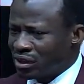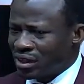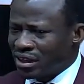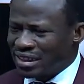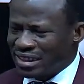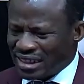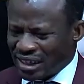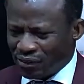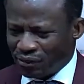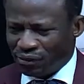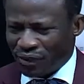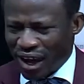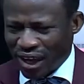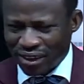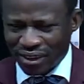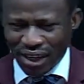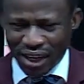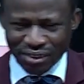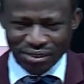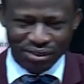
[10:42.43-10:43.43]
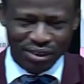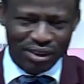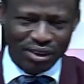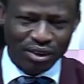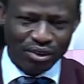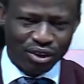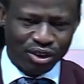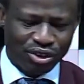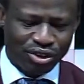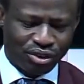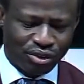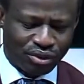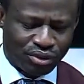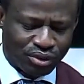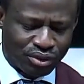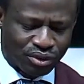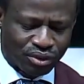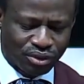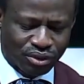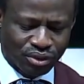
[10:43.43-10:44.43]
divine acceleration.
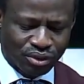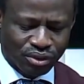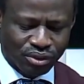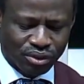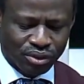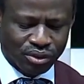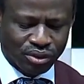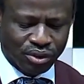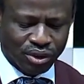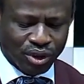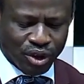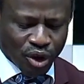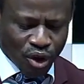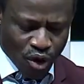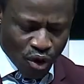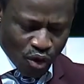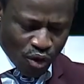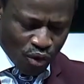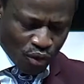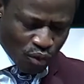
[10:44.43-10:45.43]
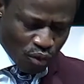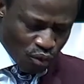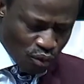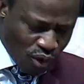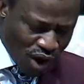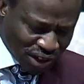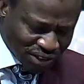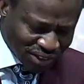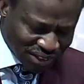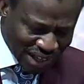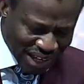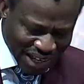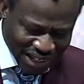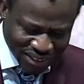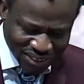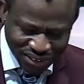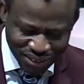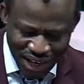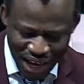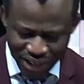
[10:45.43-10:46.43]
What
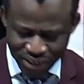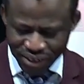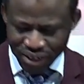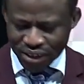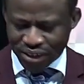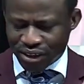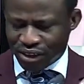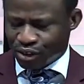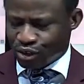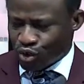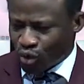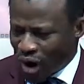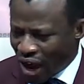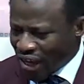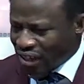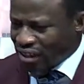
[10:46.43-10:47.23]
exactly do I